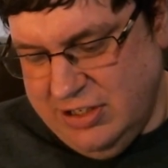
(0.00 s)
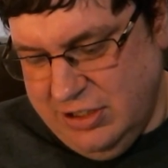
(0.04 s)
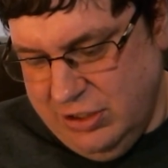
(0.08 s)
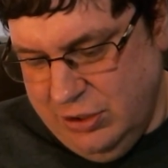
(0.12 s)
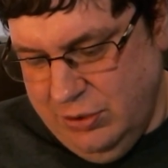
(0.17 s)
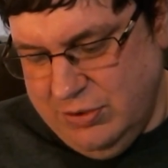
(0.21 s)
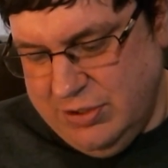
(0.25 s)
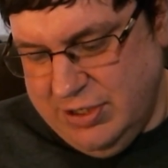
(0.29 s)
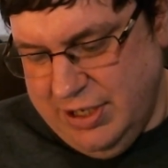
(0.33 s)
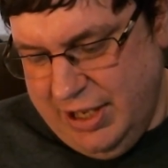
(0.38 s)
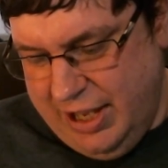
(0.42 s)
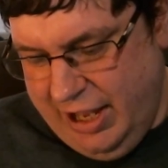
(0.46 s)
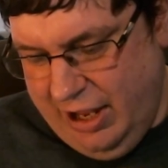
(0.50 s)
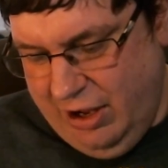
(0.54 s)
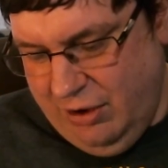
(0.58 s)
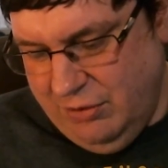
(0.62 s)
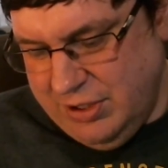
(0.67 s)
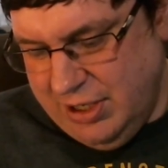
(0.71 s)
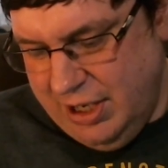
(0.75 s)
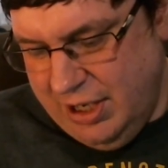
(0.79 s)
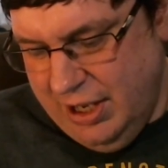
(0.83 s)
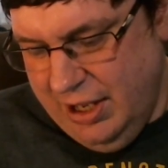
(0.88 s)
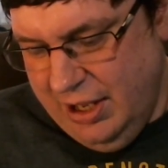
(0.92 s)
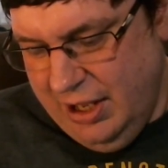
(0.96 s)
Luke's
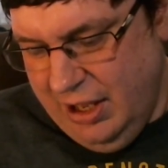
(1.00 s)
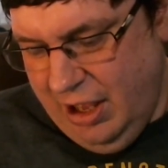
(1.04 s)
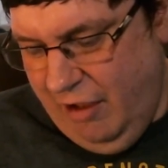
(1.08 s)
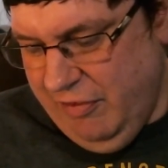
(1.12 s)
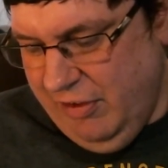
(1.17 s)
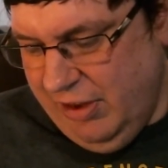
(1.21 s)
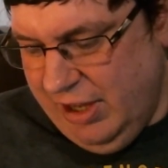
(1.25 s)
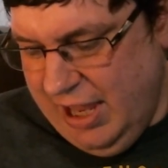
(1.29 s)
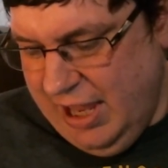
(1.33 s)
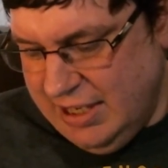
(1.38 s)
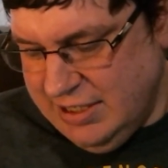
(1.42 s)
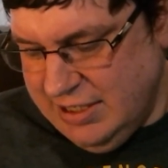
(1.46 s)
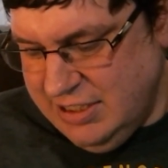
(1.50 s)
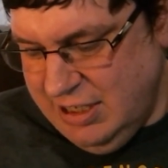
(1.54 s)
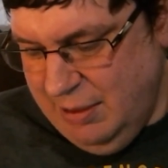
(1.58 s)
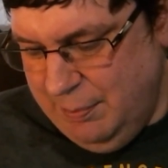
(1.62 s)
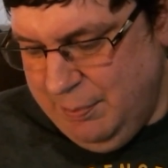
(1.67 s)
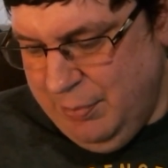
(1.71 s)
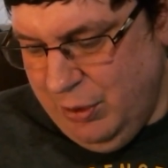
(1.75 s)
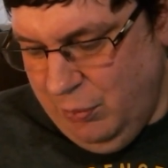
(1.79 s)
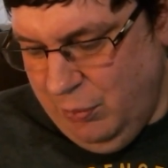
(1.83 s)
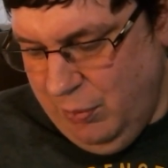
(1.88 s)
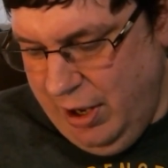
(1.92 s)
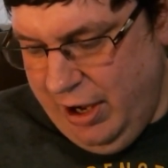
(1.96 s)
account of the Last
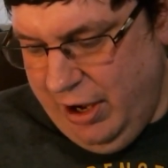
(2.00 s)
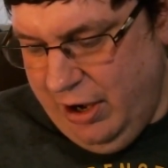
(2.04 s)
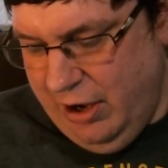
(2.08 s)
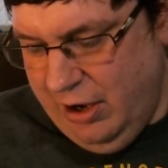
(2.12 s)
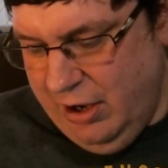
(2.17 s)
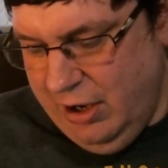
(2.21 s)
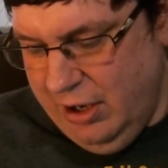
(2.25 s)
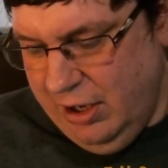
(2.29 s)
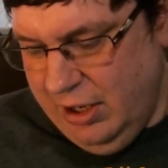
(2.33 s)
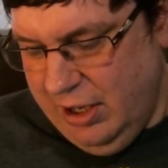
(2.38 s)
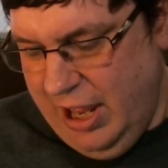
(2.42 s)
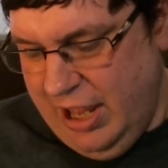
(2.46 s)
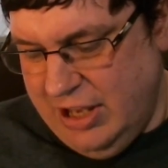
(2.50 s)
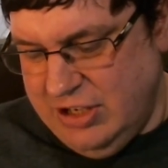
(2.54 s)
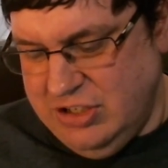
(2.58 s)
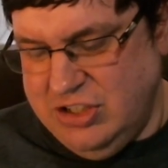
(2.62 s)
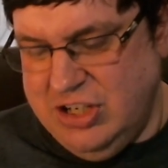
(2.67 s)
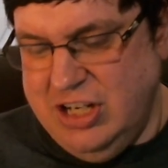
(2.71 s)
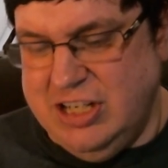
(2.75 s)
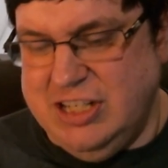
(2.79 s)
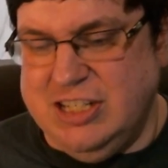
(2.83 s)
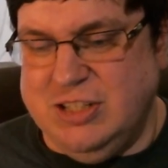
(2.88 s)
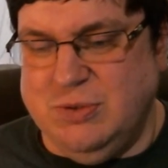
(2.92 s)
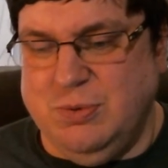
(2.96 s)
Supper where, as
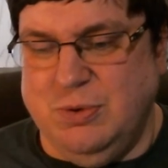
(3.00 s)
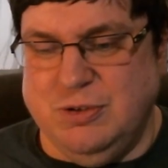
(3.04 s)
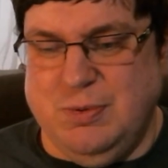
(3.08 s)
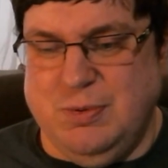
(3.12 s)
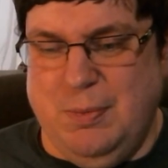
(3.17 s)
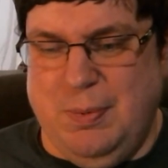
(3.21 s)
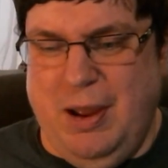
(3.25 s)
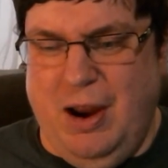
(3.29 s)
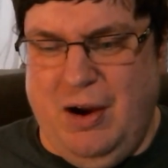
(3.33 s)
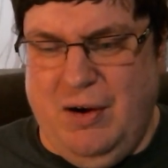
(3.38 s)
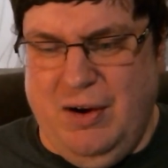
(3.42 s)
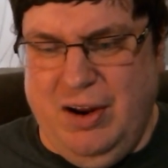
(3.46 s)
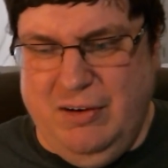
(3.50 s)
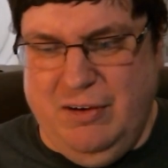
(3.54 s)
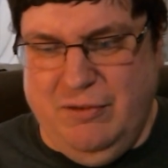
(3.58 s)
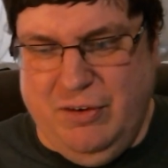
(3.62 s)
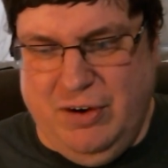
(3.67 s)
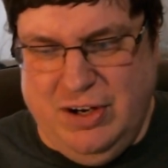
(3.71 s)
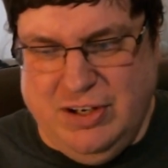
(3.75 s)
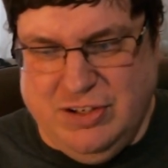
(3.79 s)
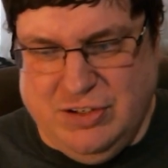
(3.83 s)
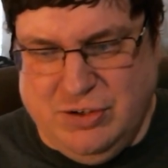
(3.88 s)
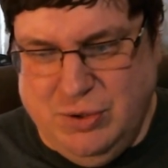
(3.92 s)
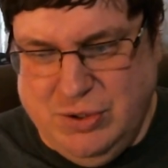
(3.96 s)
Jesus was preparing
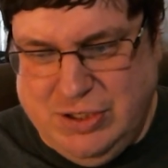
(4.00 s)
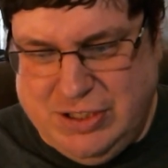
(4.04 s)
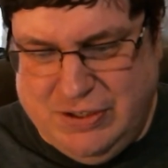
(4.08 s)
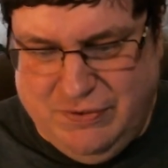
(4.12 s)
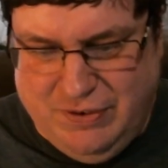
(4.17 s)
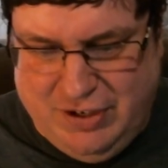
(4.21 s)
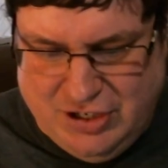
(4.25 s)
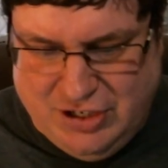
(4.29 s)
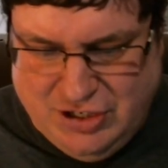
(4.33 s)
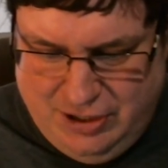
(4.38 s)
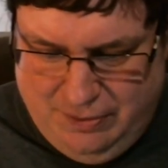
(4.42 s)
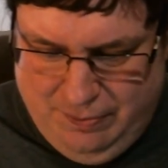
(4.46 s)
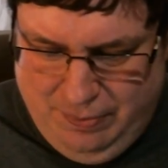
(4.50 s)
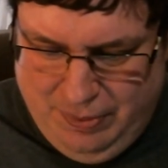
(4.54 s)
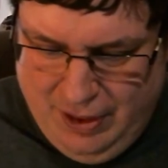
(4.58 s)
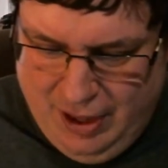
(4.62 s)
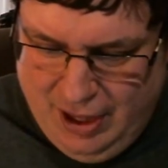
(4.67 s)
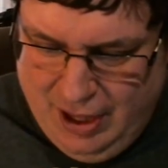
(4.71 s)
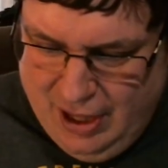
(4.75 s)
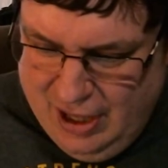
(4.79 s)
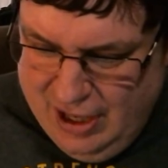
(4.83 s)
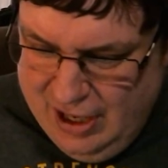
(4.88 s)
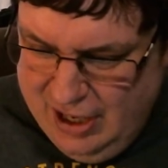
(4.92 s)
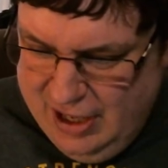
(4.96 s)
for his crucifixion,
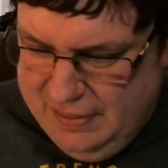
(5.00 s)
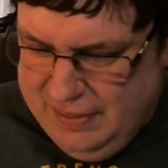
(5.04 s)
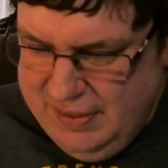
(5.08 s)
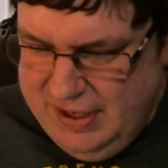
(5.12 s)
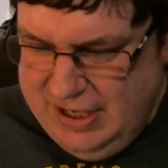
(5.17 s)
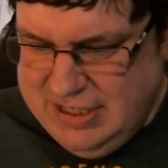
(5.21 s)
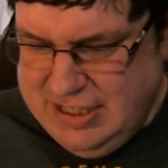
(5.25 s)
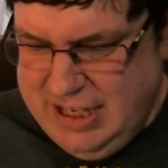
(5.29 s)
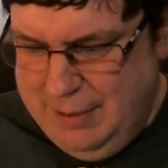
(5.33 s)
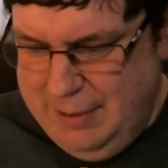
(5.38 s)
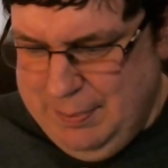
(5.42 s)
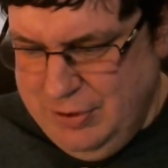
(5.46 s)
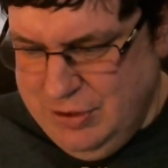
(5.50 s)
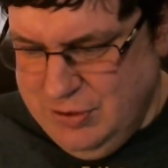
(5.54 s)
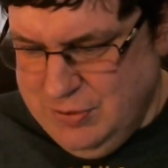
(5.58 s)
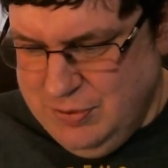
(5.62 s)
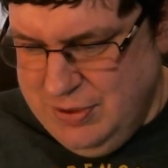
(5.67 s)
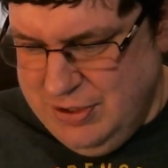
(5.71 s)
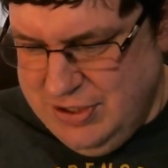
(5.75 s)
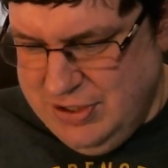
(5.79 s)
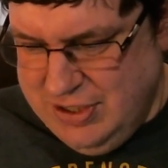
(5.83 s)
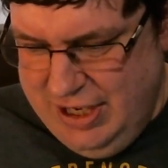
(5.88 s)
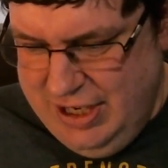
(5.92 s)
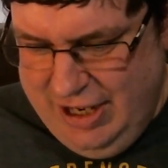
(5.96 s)
the disciples
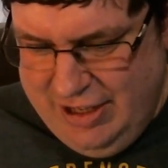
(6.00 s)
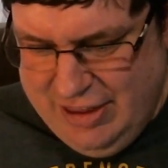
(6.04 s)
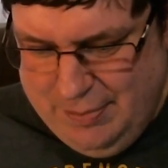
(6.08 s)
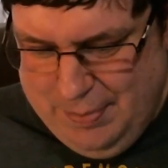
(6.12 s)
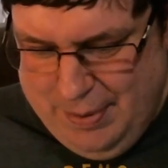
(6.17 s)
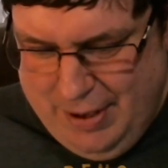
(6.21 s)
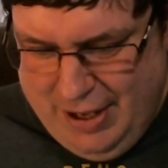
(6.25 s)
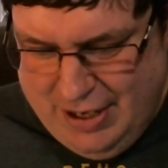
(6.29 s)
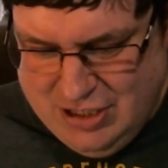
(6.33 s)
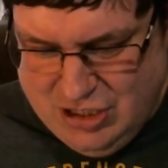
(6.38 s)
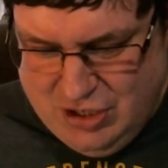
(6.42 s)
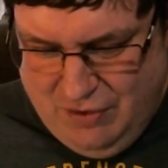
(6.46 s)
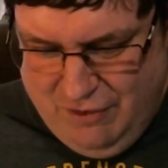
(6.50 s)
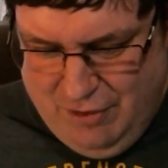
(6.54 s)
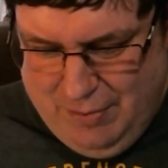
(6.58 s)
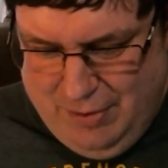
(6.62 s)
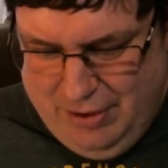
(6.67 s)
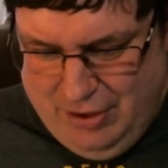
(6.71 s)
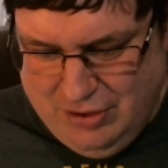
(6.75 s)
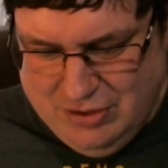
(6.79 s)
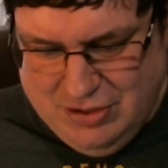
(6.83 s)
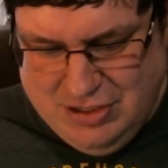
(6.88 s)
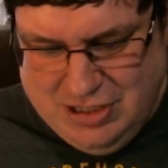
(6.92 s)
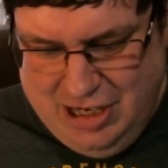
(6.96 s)
were sitting at the Passover
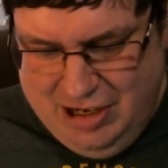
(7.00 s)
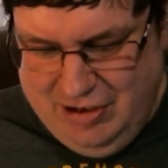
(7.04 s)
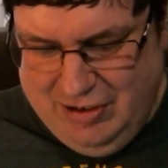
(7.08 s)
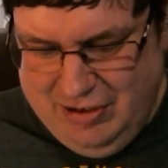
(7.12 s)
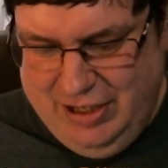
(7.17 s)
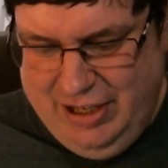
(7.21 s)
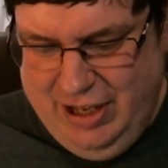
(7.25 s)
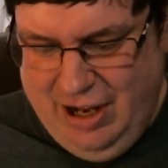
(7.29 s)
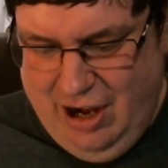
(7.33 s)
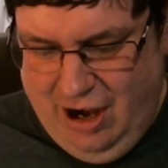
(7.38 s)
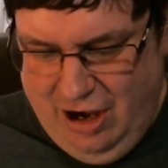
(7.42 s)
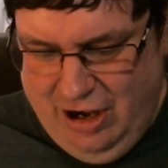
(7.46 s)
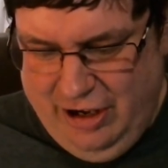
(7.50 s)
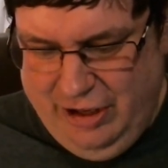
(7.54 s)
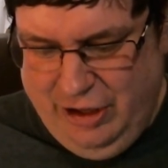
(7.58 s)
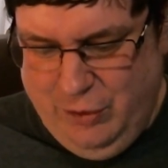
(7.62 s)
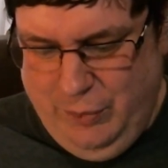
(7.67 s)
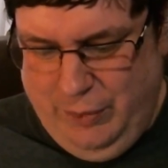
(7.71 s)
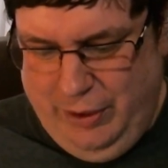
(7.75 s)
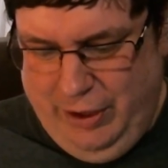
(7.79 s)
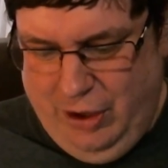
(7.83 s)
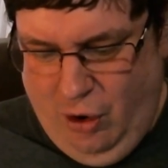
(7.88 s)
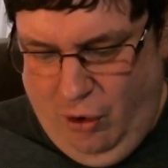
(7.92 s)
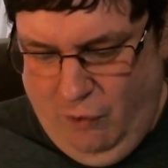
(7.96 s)
meal secretly
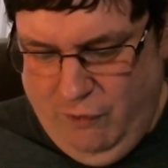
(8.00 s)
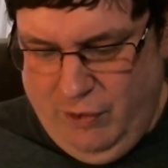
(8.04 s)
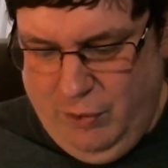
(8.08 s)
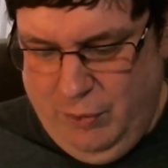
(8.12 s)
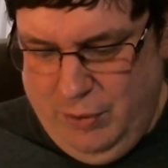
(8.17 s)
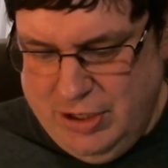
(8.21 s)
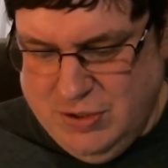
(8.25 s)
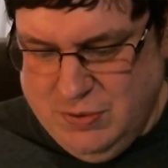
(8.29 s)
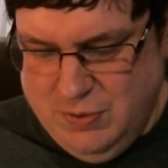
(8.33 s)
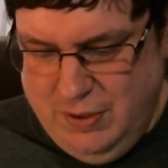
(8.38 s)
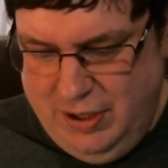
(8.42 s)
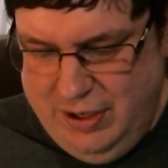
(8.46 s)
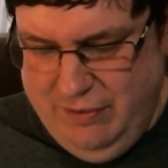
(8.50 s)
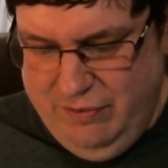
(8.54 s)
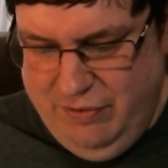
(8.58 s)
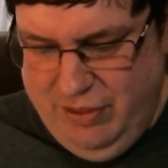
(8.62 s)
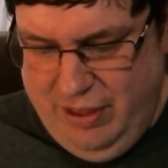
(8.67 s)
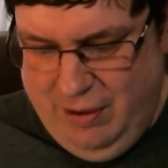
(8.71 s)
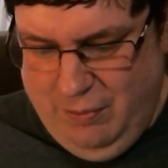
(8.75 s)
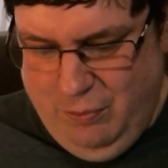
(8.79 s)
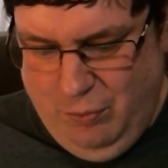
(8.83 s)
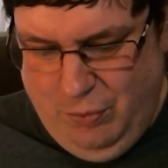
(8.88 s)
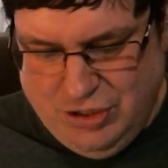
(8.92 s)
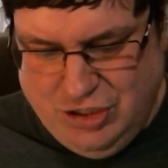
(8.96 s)
arguing over which one of
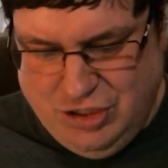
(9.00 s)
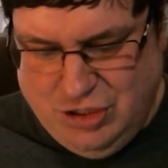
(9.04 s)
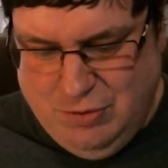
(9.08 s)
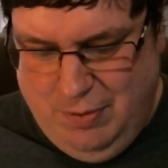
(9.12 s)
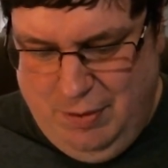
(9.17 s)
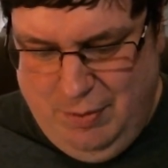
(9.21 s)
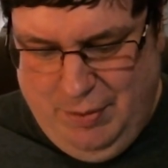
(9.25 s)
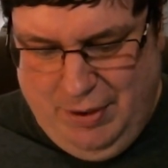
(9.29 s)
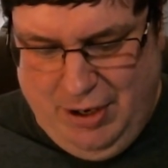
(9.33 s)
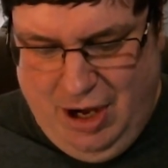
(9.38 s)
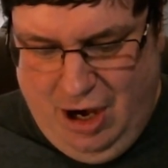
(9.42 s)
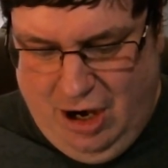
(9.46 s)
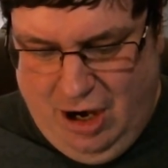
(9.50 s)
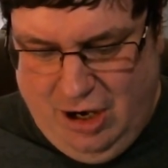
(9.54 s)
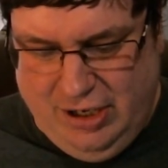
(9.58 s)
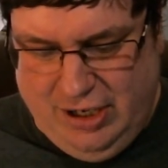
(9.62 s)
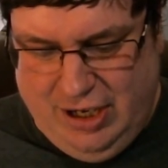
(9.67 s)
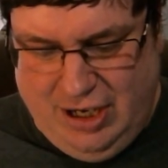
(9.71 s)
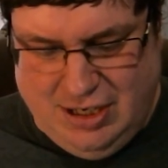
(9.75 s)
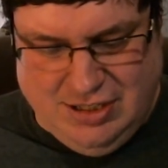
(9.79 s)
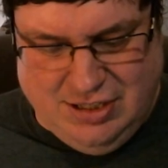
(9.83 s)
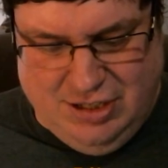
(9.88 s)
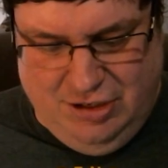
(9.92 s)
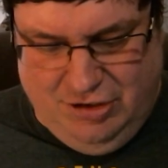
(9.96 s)
them was to be
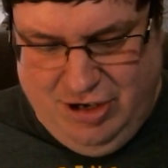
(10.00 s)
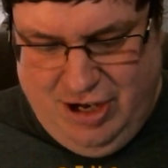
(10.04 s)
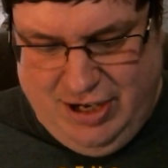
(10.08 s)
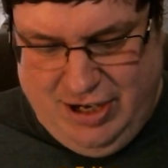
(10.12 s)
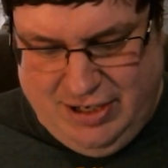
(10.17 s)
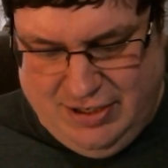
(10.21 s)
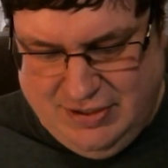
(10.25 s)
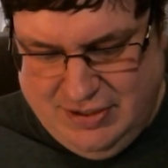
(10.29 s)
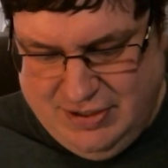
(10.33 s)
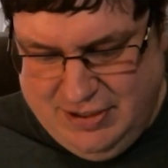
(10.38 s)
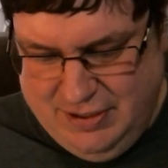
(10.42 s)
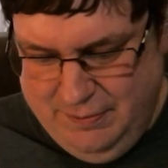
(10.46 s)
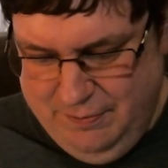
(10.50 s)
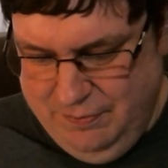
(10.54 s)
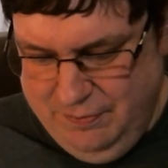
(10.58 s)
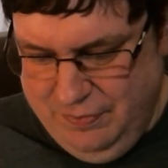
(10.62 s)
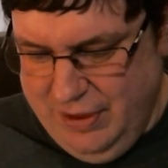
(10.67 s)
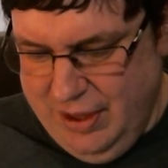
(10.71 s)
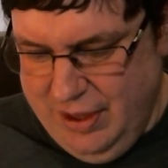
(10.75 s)
regarded as the greatest.